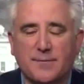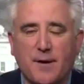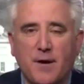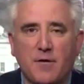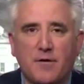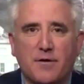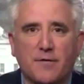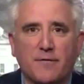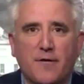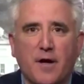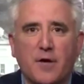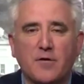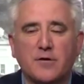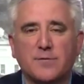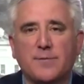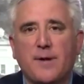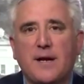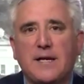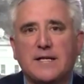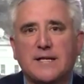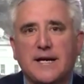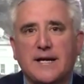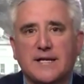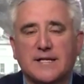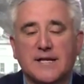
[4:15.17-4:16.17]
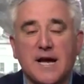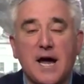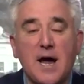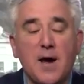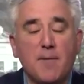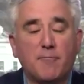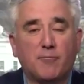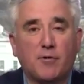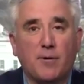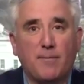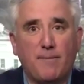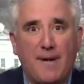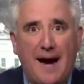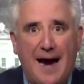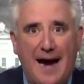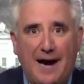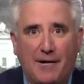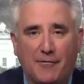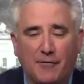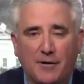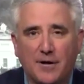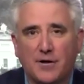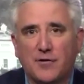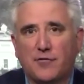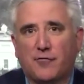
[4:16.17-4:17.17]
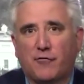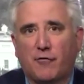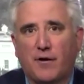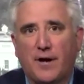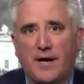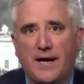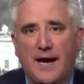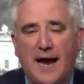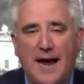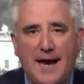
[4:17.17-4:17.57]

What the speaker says: both of those meetings preparatory,